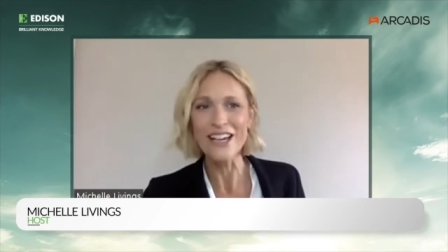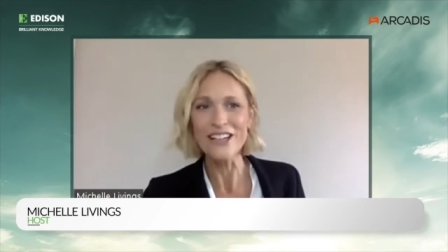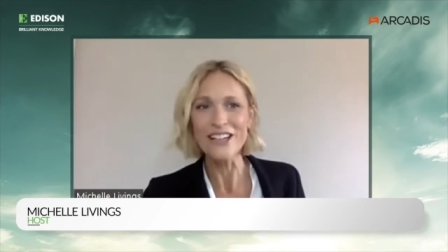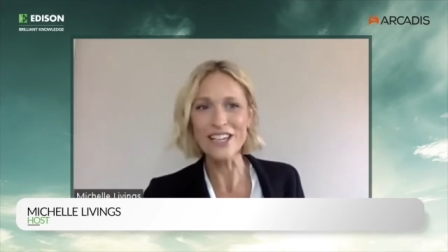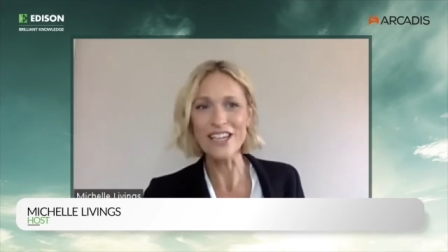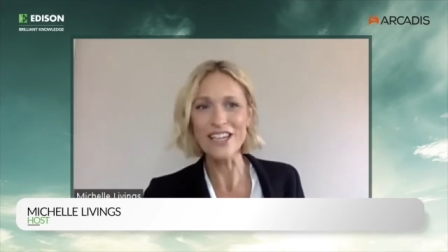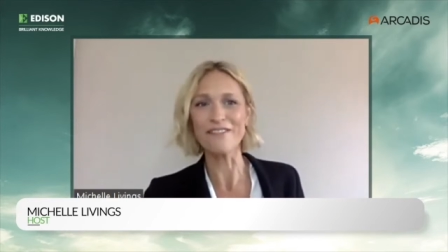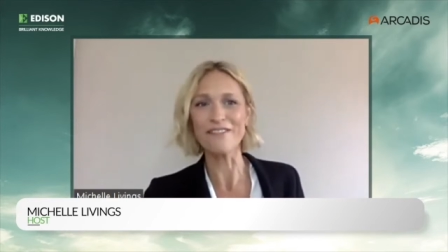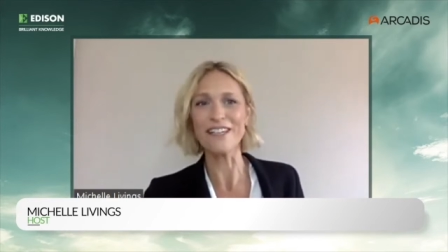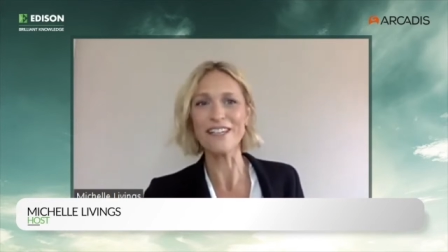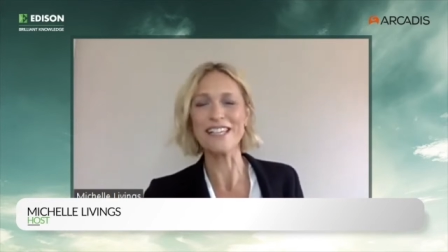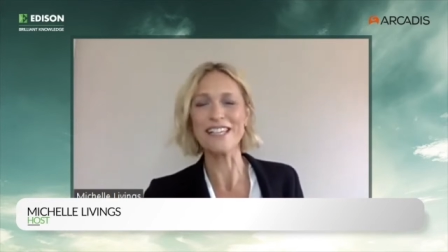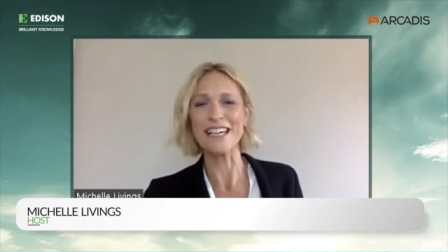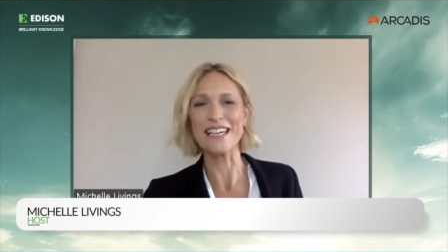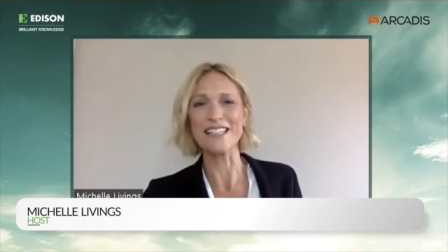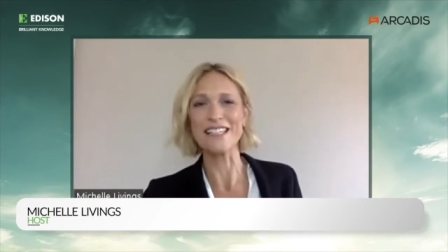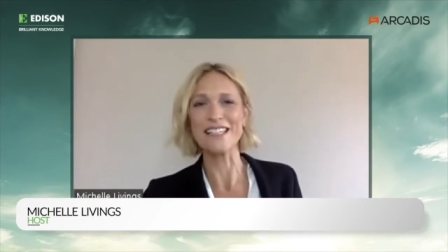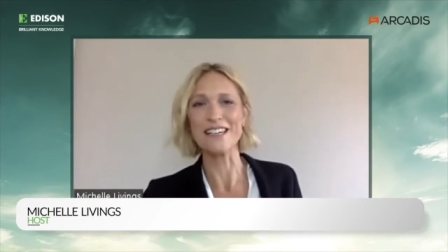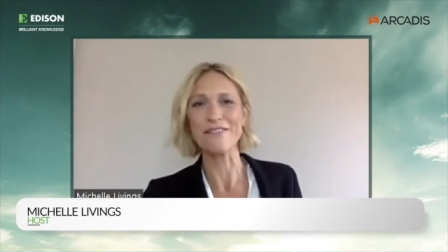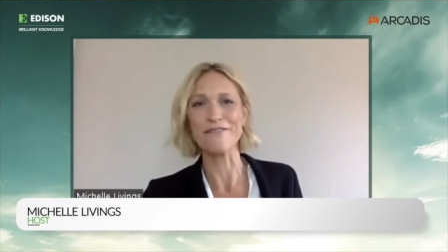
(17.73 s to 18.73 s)
Chief
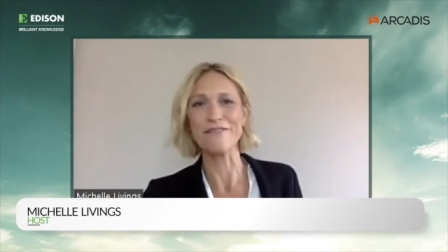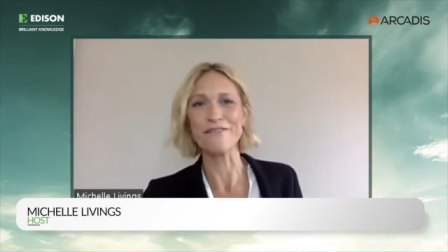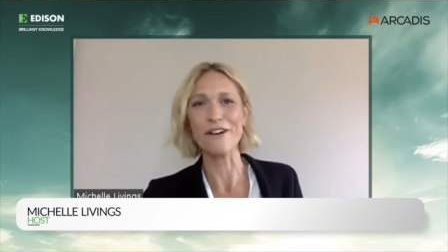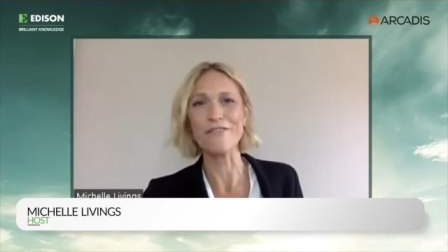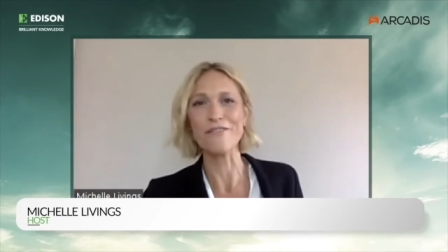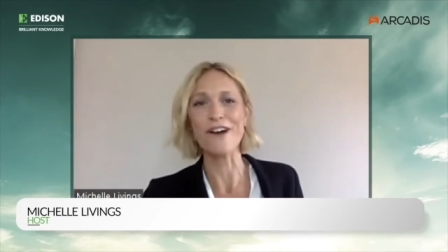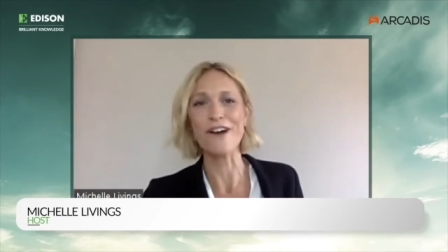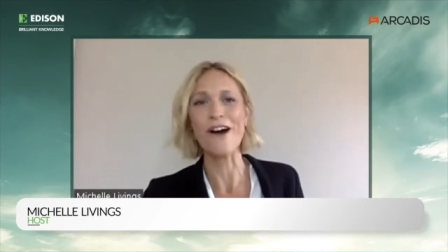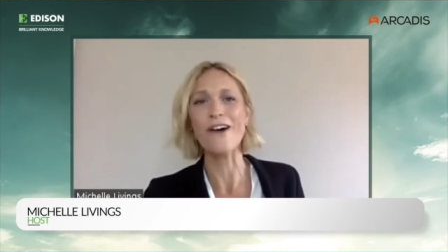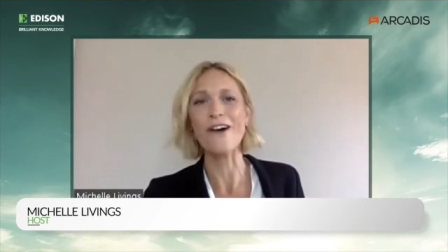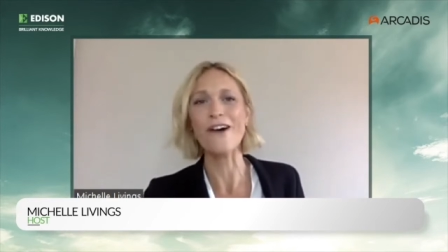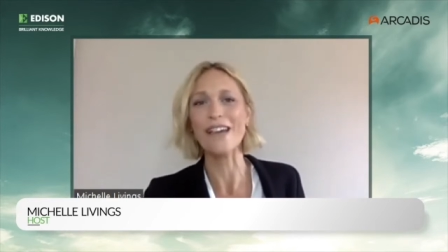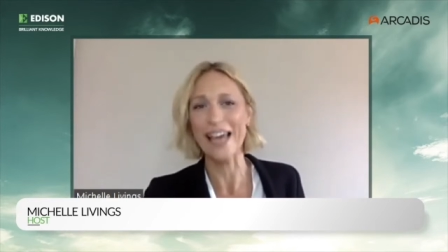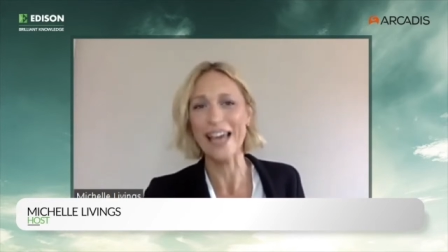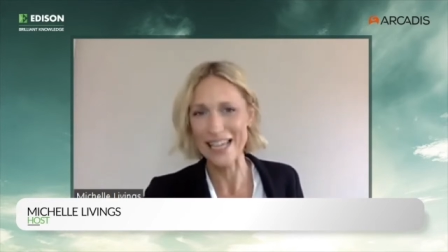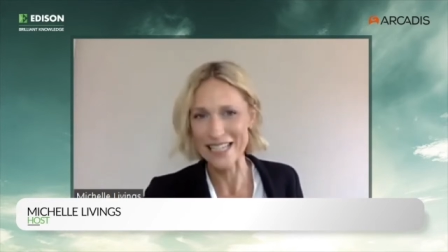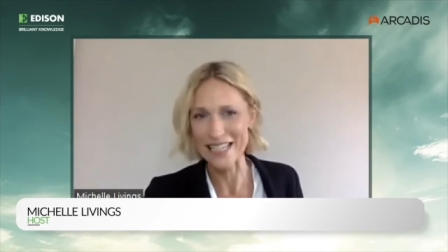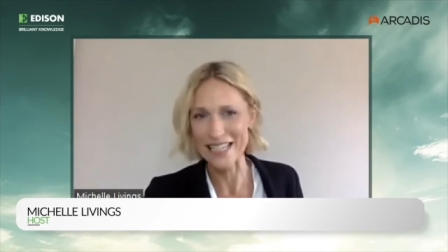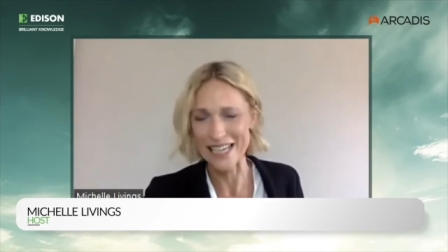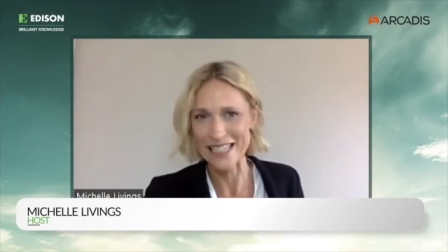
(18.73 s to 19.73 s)
Executive of
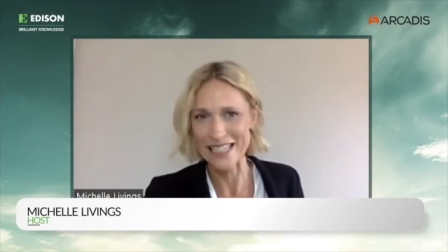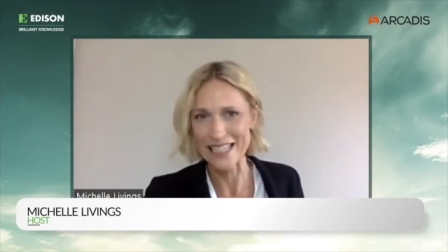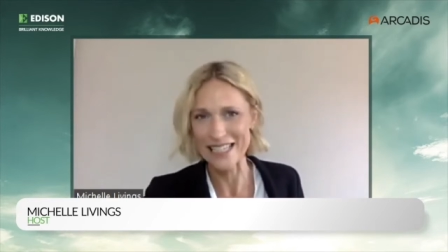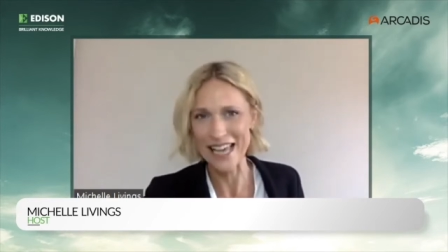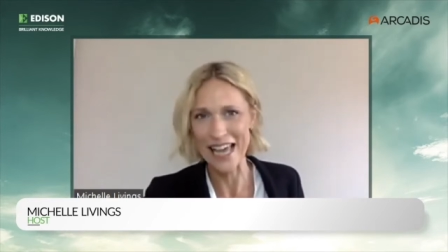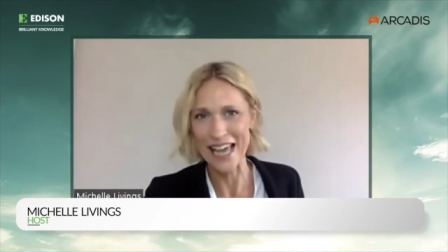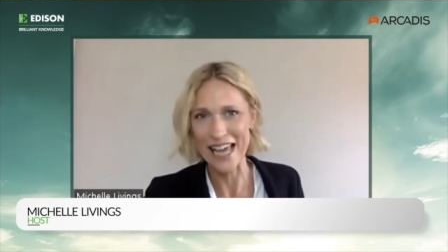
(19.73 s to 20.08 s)
Arcadis,